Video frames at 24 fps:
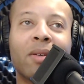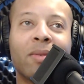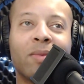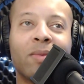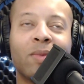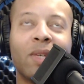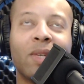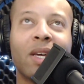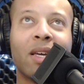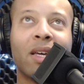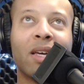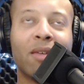
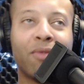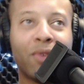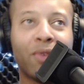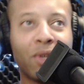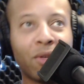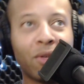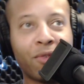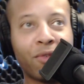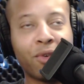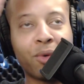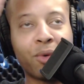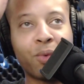Yeah, if
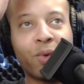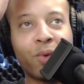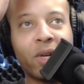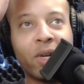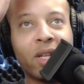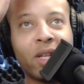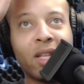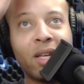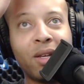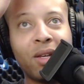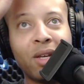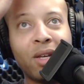you're
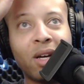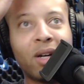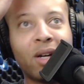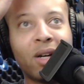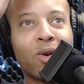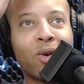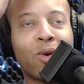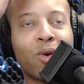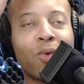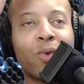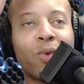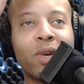really young
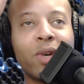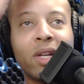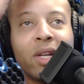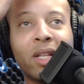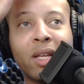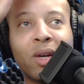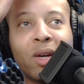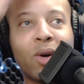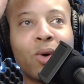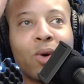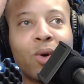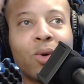or really
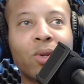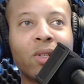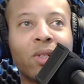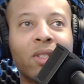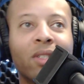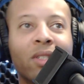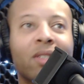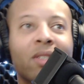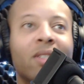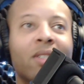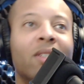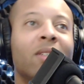old,
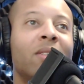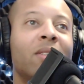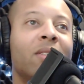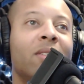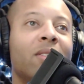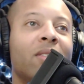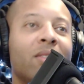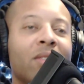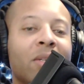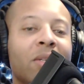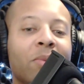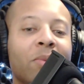it
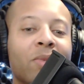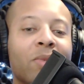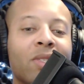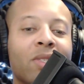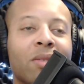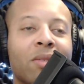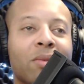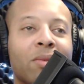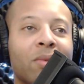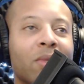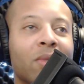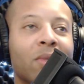seems
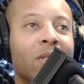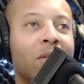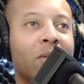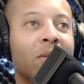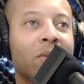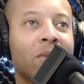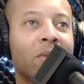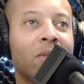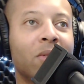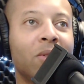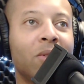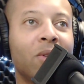
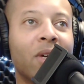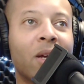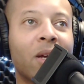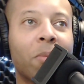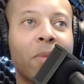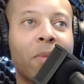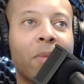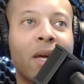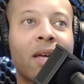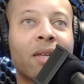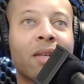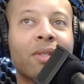you get a
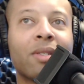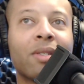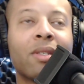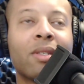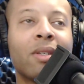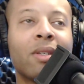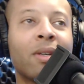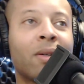pass.